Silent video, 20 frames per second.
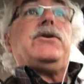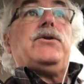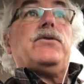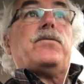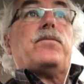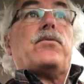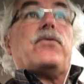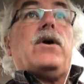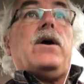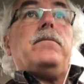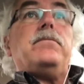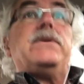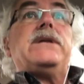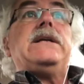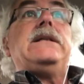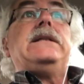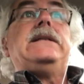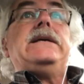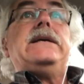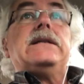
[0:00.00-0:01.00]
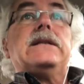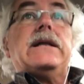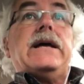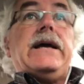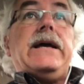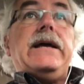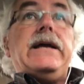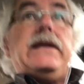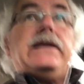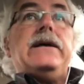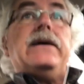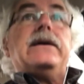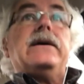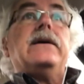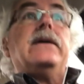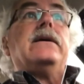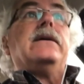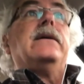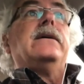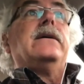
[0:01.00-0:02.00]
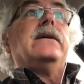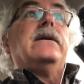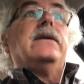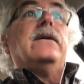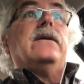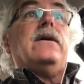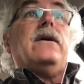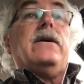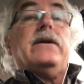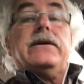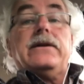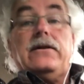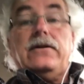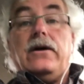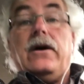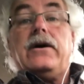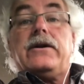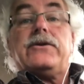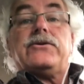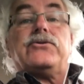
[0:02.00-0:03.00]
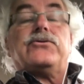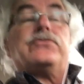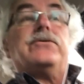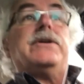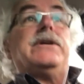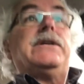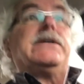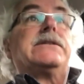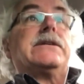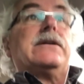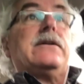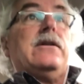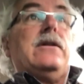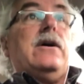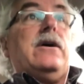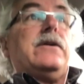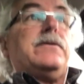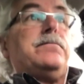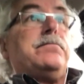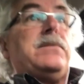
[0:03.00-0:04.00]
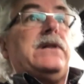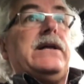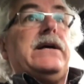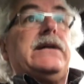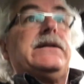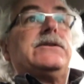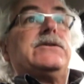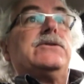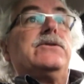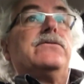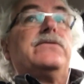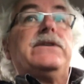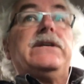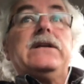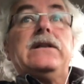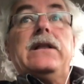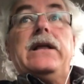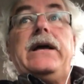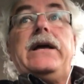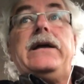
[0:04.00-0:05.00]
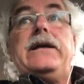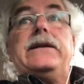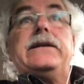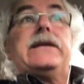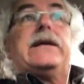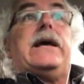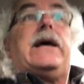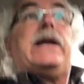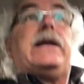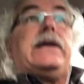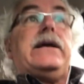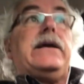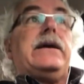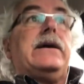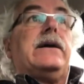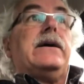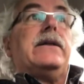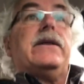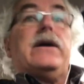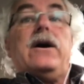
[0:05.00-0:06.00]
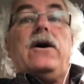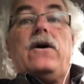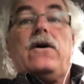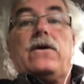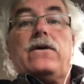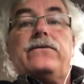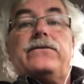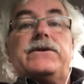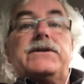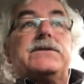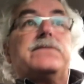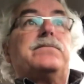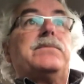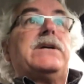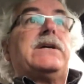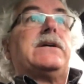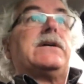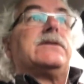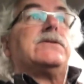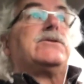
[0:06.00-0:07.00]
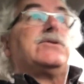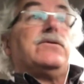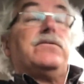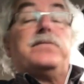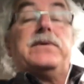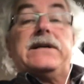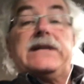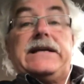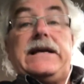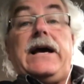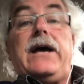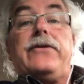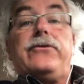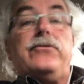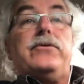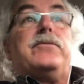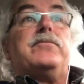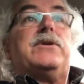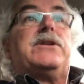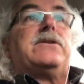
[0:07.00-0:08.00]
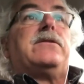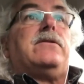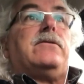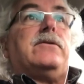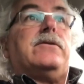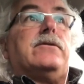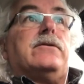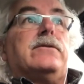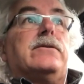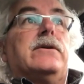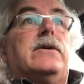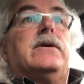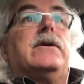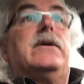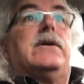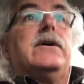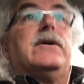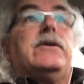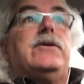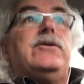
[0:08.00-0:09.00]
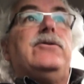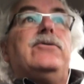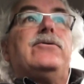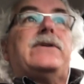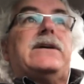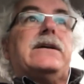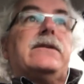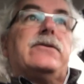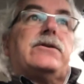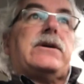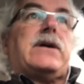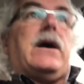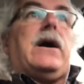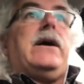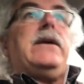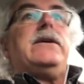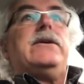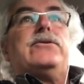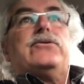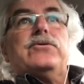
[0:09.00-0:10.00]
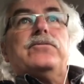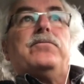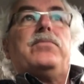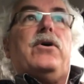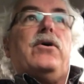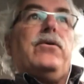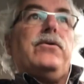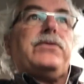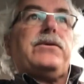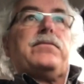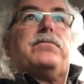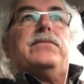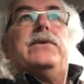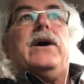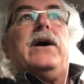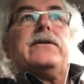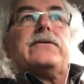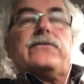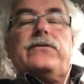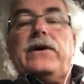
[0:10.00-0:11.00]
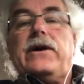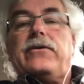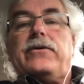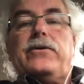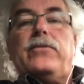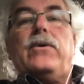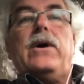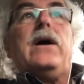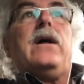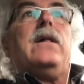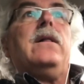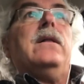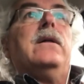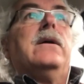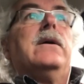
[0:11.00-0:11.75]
you've probably delayed on a lot of trees and a lot of plants, you've delayed getting a harvest because you've been gathering material. You can kind of do both, not very well,